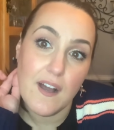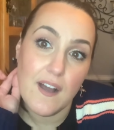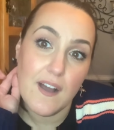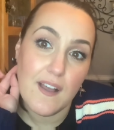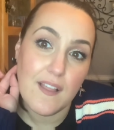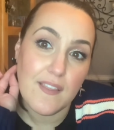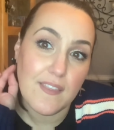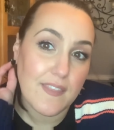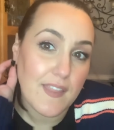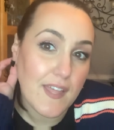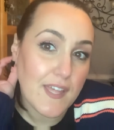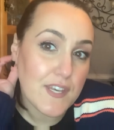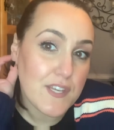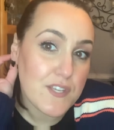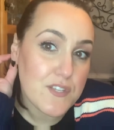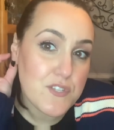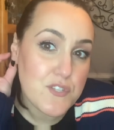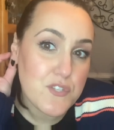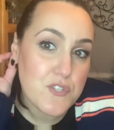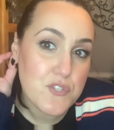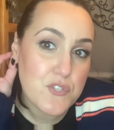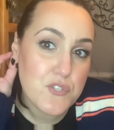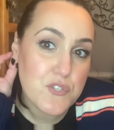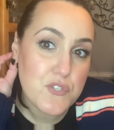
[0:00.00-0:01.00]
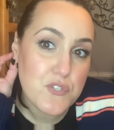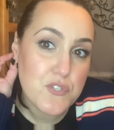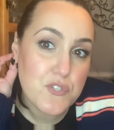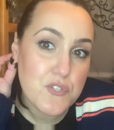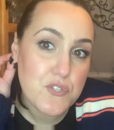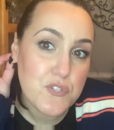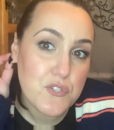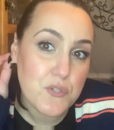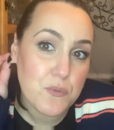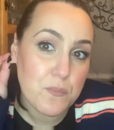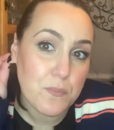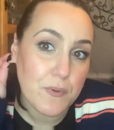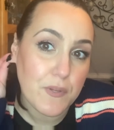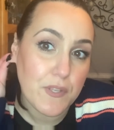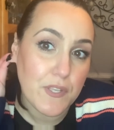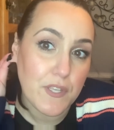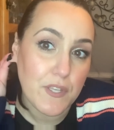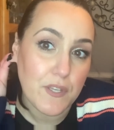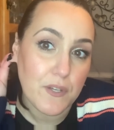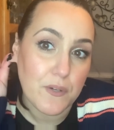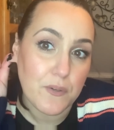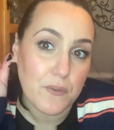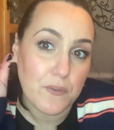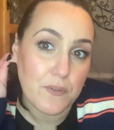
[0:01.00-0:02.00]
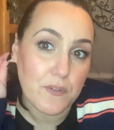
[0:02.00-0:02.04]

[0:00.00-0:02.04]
That is super cute.